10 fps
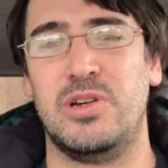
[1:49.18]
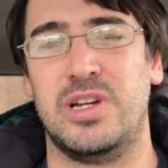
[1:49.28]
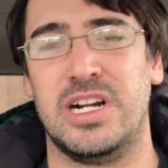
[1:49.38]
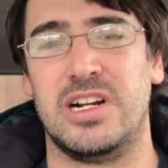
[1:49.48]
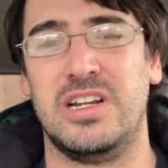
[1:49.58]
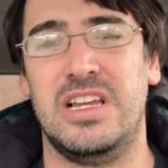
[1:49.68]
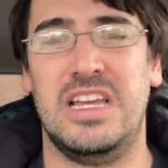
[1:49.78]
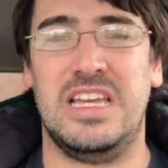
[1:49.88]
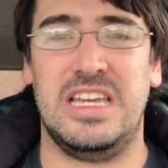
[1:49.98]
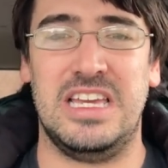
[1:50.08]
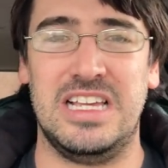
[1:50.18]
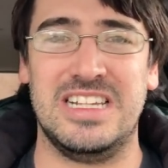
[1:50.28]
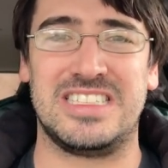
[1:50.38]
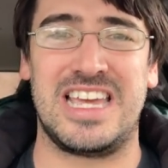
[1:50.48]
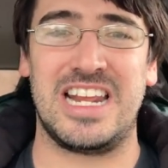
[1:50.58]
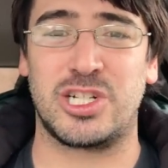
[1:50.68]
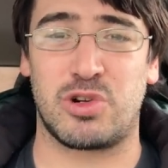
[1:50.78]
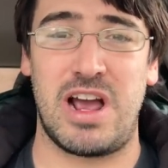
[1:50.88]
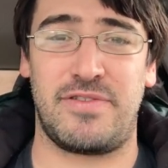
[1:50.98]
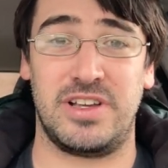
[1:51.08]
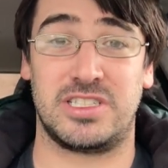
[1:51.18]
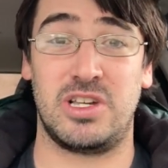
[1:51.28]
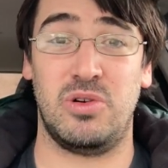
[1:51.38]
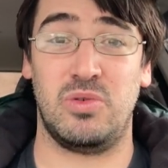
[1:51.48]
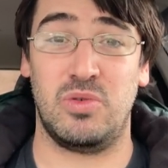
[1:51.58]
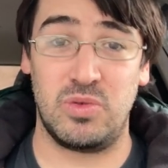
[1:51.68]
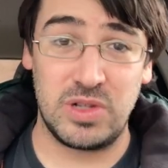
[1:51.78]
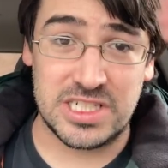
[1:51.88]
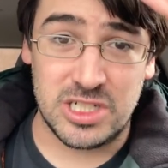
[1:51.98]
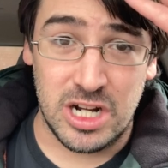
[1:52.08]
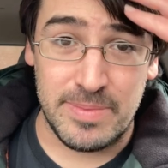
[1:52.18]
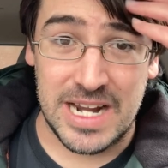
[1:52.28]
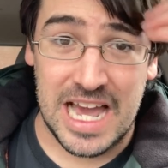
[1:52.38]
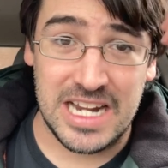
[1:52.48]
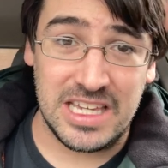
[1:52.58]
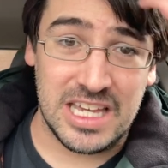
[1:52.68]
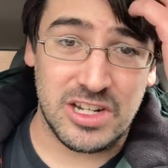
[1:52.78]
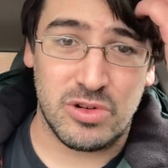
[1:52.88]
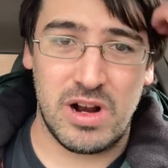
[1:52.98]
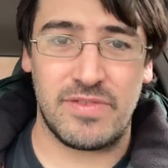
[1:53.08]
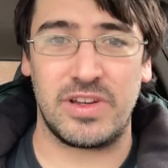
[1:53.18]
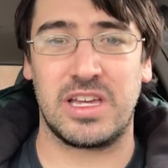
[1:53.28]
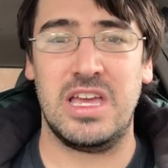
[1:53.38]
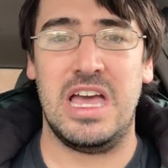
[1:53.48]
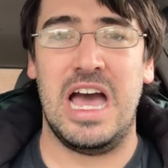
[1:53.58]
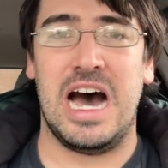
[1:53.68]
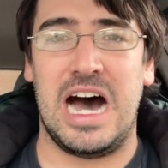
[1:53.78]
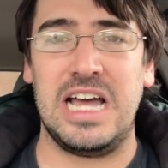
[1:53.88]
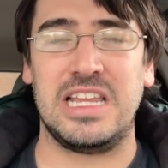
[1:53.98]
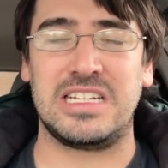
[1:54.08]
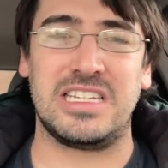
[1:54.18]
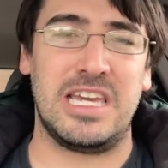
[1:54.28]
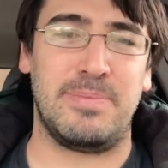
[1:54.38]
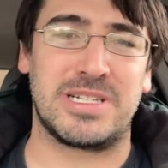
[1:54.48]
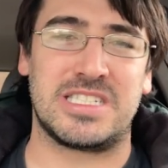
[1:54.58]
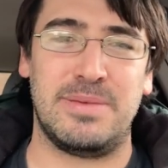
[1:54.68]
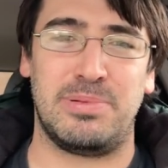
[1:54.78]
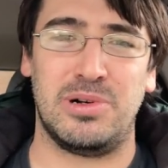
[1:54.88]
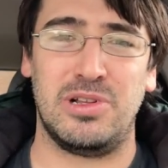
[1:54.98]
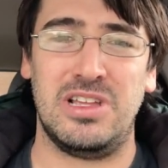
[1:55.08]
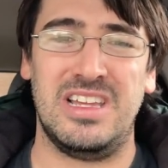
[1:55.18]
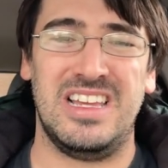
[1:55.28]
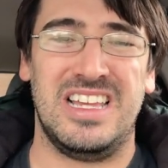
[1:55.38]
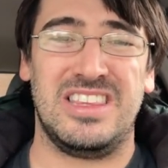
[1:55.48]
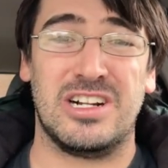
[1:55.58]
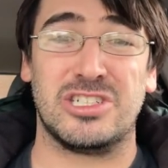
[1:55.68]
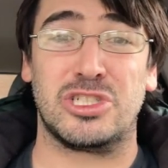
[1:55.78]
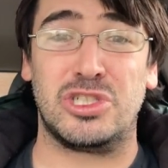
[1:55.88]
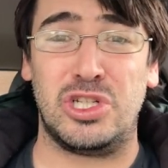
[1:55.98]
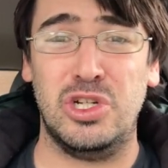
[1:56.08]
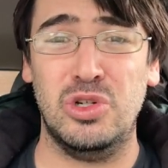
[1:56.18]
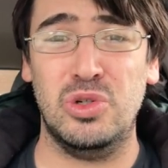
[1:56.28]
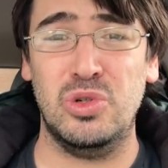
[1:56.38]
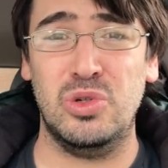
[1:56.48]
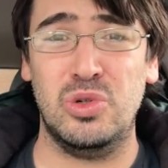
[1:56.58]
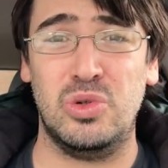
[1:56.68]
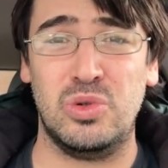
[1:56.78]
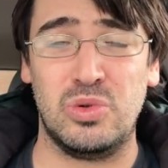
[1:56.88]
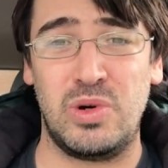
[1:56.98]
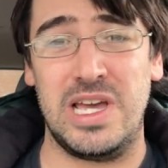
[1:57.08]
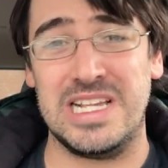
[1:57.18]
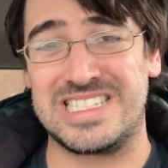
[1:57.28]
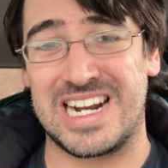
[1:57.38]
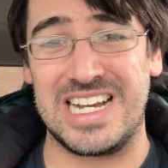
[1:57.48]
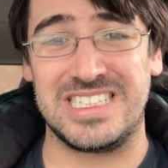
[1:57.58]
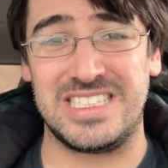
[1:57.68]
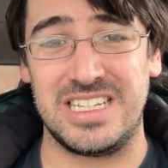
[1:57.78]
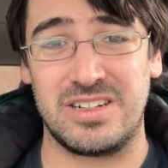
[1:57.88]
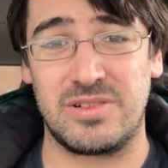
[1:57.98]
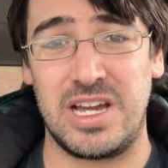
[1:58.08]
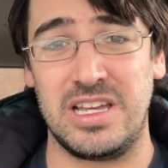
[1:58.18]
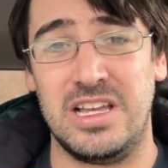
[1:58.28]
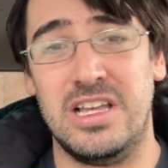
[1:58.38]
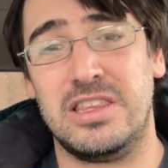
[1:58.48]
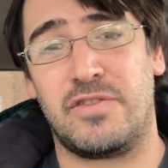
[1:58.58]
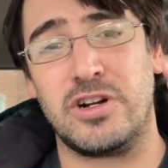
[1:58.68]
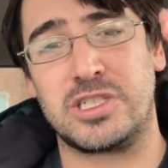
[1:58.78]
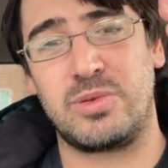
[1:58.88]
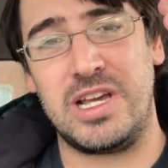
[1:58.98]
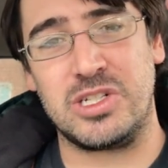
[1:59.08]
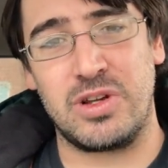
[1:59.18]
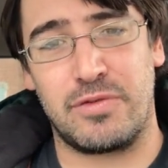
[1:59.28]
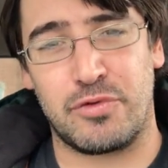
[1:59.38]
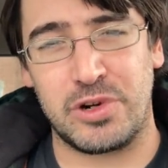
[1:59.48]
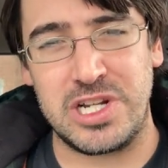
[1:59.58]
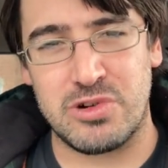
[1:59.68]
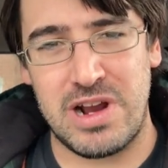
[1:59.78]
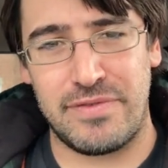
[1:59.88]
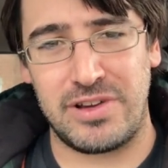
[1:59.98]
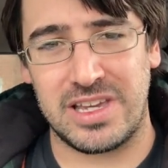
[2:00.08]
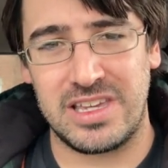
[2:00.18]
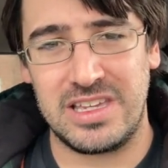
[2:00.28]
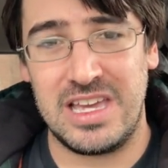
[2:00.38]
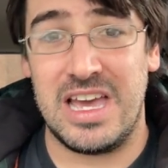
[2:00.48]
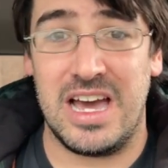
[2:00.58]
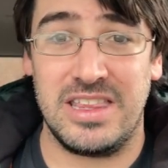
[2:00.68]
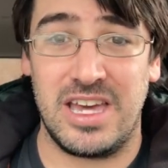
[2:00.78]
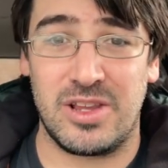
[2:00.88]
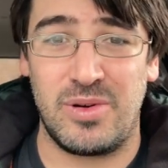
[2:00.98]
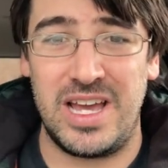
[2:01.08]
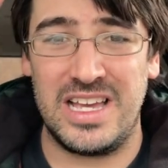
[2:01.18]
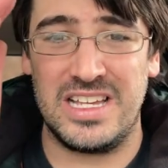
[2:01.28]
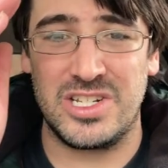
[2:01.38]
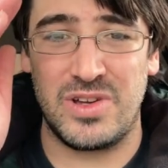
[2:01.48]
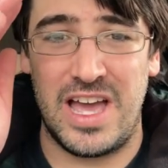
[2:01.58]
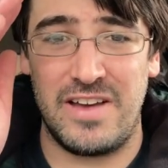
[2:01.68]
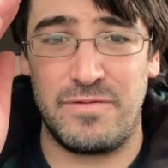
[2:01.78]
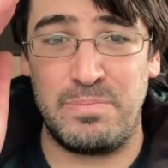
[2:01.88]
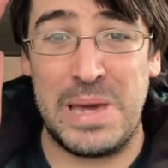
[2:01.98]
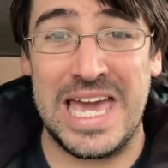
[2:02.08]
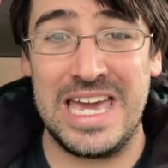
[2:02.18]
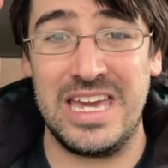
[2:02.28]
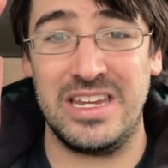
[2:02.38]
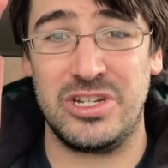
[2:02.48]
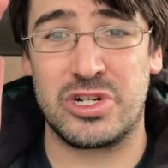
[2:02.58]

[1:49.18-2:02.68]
here is getting traffic. So let's talk about, how do you get traffic? I like to keep it simple. There's 2 ways that I see it, right? The first way is you have free traffic, and the other way is you have paid